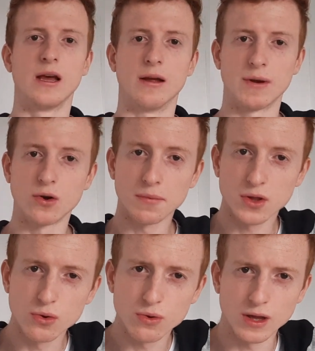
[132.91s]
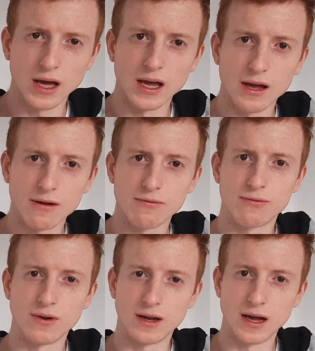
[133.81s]
In my normal shoes I have
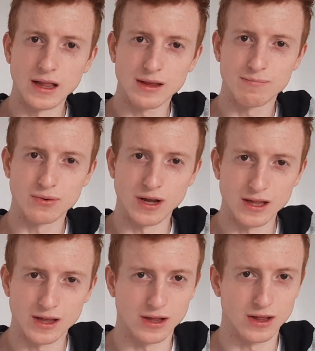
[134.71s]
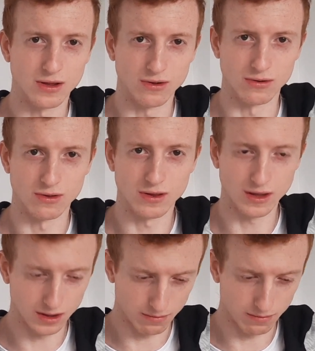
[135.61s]
anti-pronation shoes,